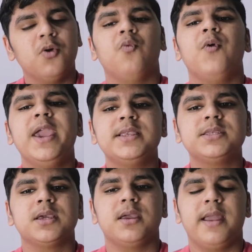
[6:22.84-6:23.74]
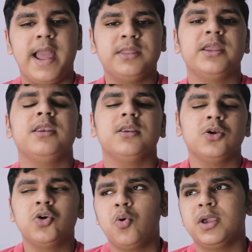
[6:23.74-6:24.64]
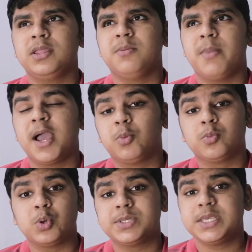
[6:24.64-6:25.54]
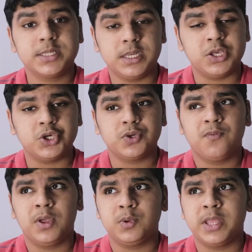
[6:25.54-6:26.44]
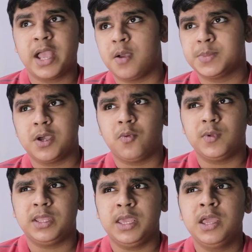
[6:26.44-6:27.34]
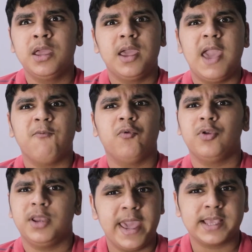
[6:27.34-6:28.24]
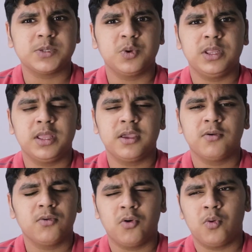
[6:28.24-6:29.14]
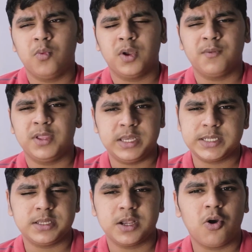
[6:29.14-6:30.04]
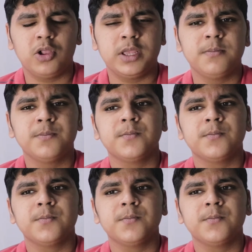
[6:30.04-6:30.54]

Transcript: Wait and then go get the MacBook Pro 16-inch whenever that comes out with the M1X or anything, or whatever they decide to call it.